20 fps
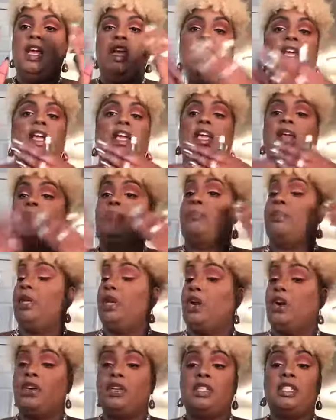It
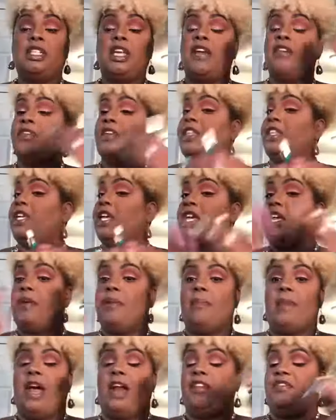blurs everything.
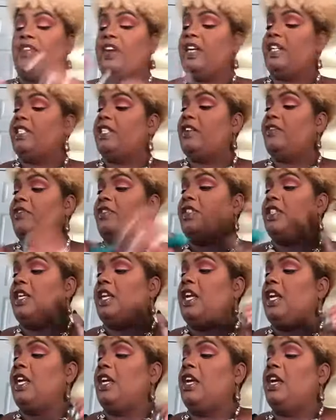It mattifies
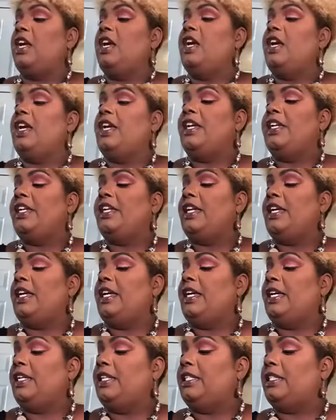everything. It
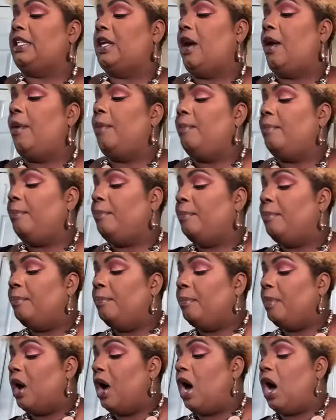is
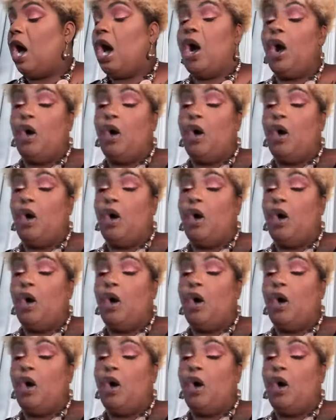miraculous.